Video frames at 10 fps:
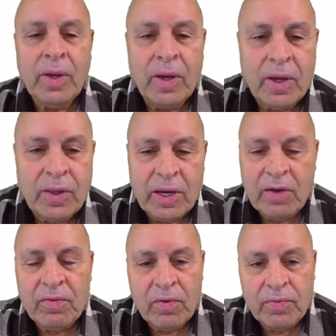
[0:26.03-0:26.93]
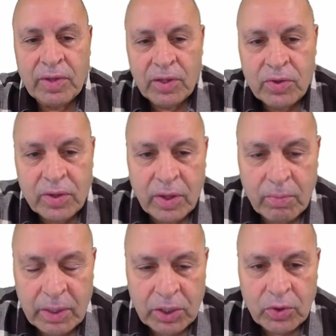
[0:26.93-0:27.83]
The level of these
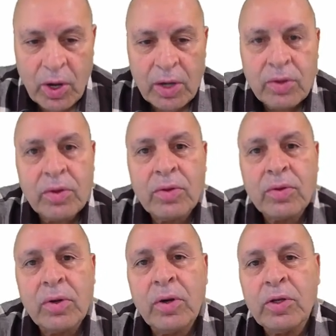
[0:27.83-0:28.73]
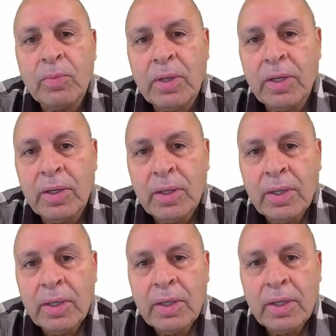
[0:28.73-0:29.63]
mini talks is going to be
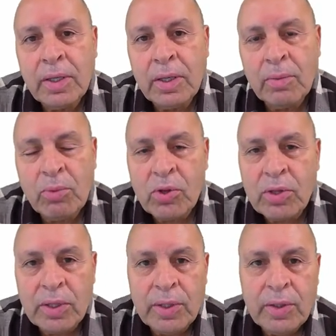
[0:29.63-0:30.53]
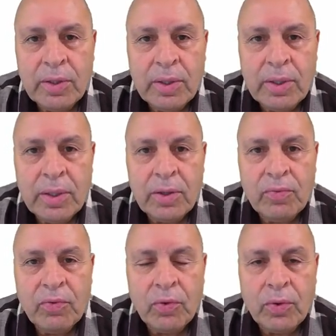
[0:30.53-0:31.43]
mostly
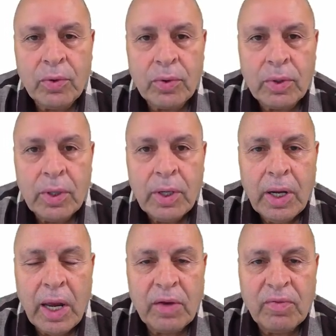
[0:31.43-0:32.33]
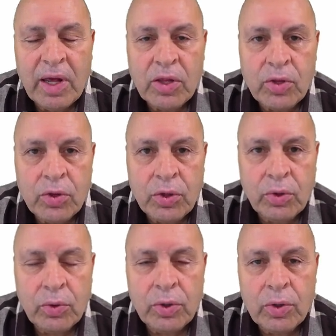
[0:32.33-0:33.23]
for advanced
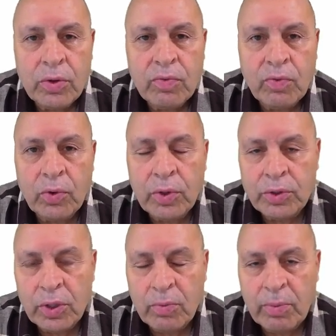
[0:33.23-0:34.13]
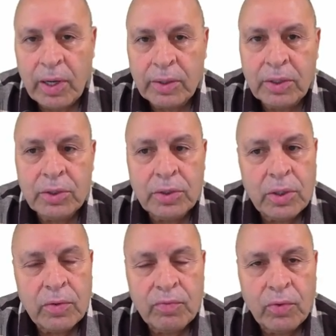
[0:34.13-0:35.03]
students, for the general
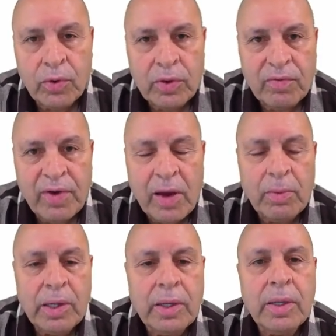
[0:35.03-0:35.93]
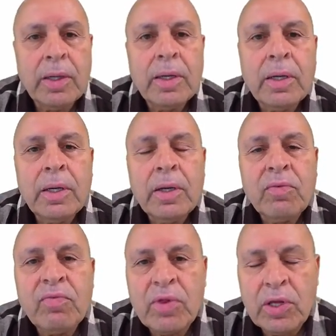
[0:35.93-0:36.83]
practitioner, for the family
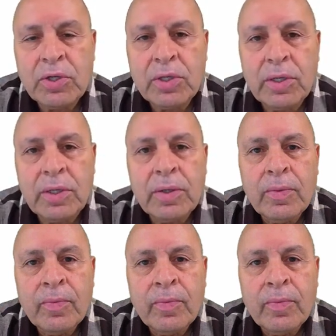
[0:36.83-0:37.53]
physician,